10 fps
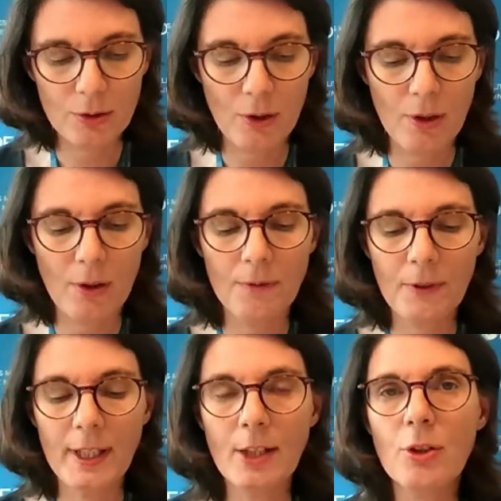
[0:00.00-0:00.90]
of
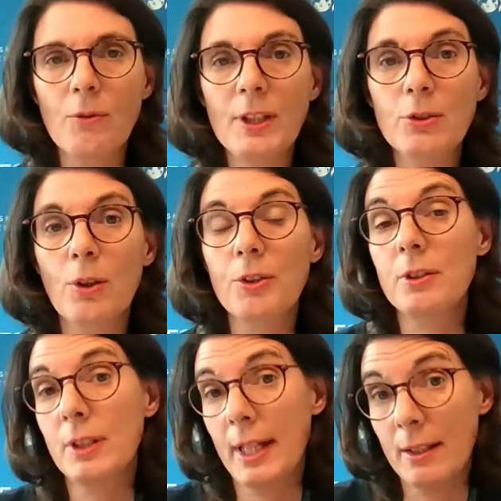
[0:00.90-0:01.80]
financial resources
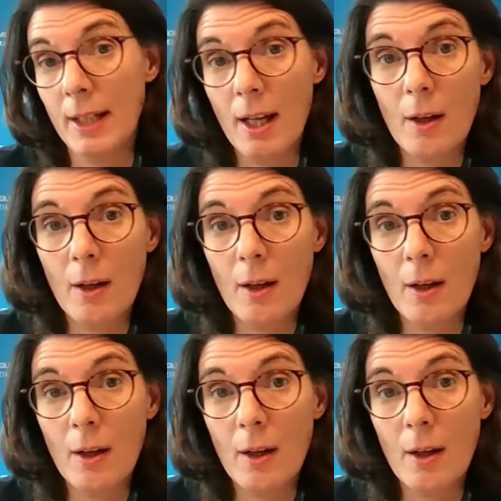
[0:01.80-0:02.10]
and